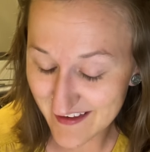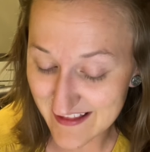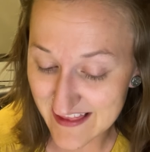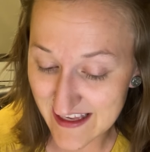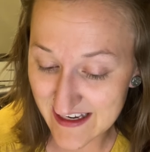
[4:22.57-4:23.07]

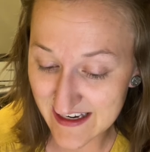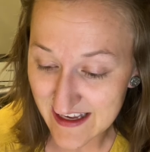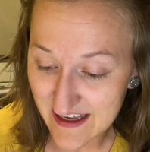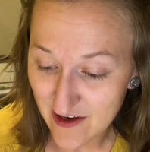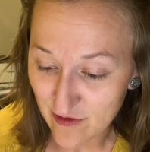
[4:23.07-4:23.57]
Then
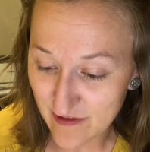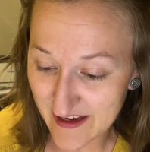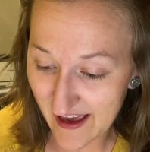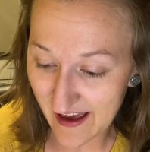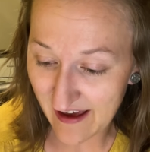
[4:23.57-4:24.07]
we
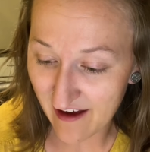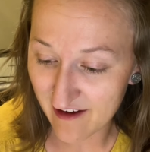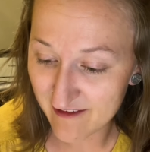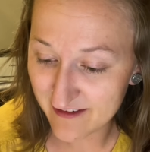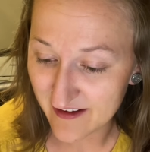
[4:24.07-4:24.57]

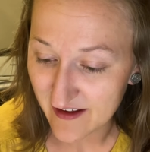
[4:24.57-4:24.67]
have